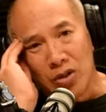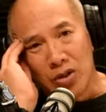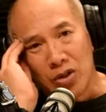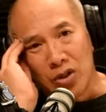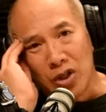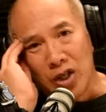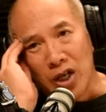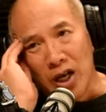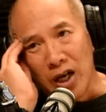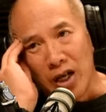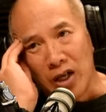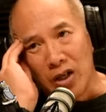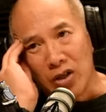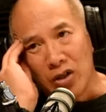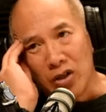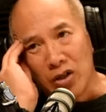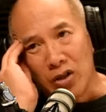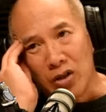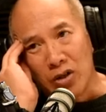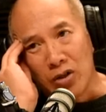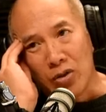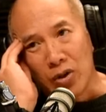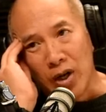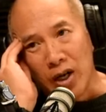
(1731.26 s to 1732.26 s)
to gain
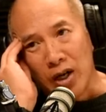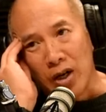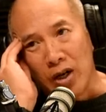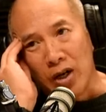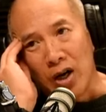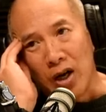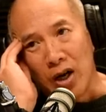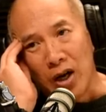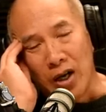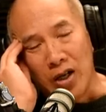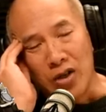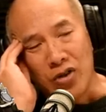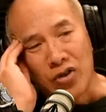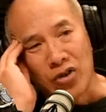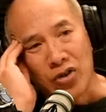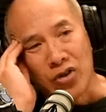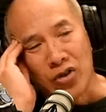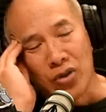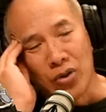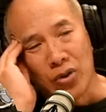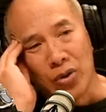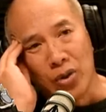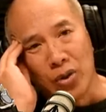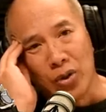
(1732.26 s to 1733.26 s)
greater
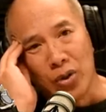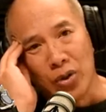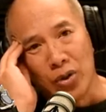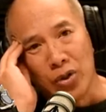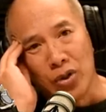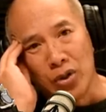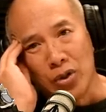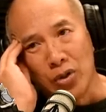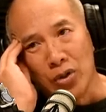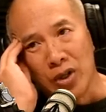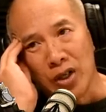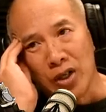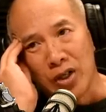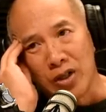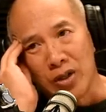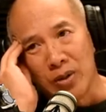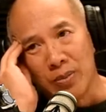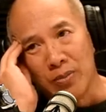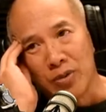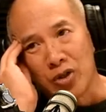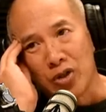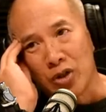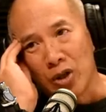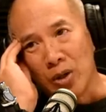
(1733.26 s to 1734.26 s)
heights, or you let
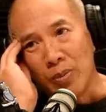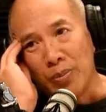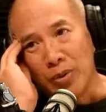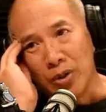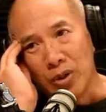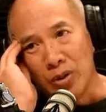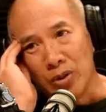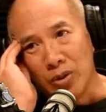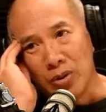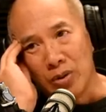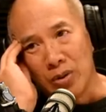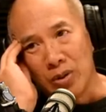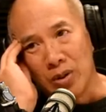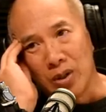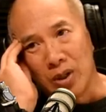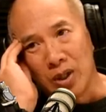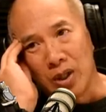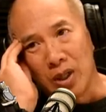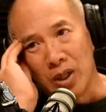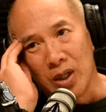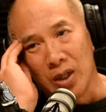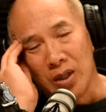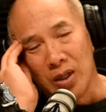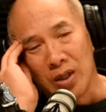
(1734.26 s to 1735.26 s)
them stop you.
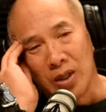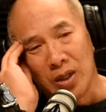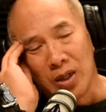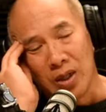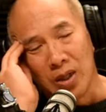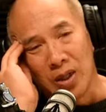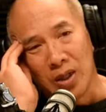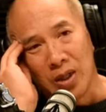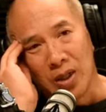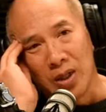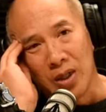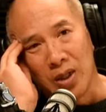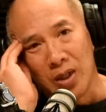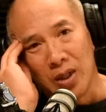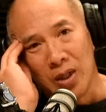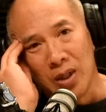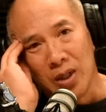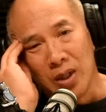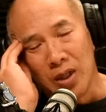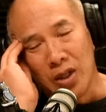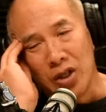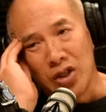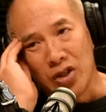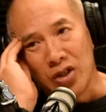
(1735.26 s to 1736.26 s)
Yeah. And uh,
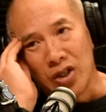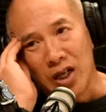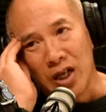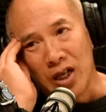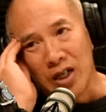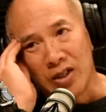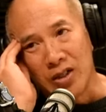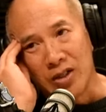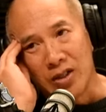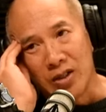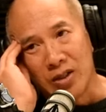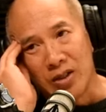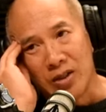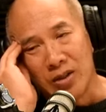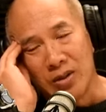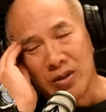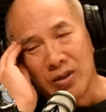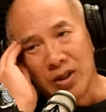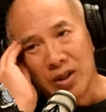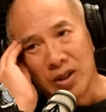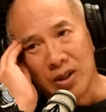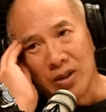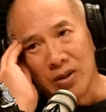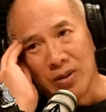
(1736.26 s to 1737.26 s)
you start
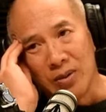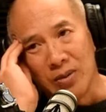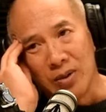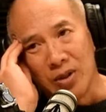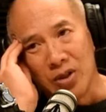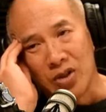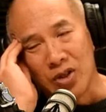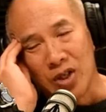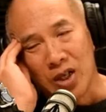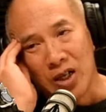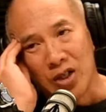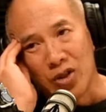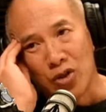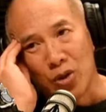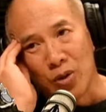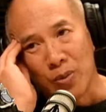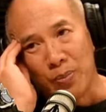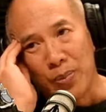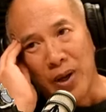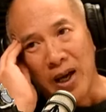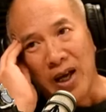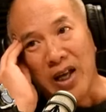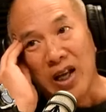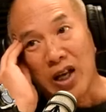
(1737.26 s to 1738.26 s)
you know, you start sort
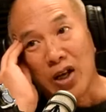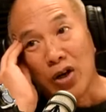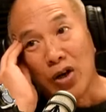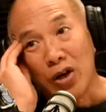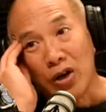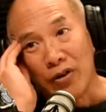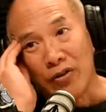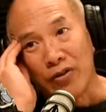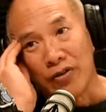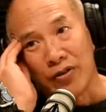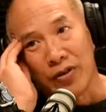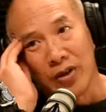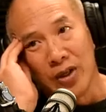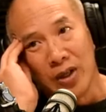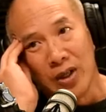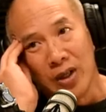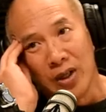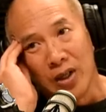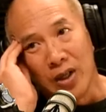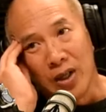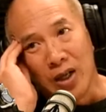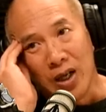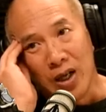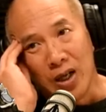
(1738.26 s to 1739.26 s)
of backing off
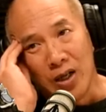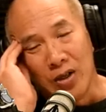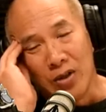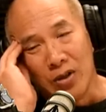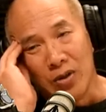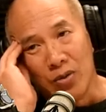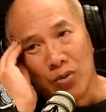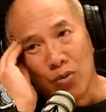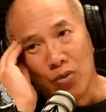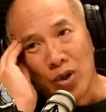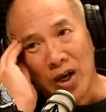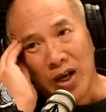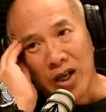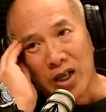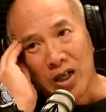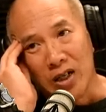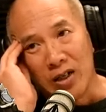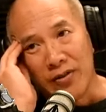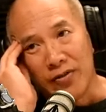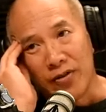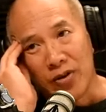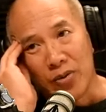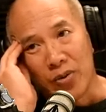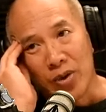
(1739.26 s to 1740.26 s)
yeah, and yeah. running a
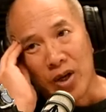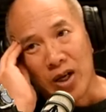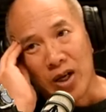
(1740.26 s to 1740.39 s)
different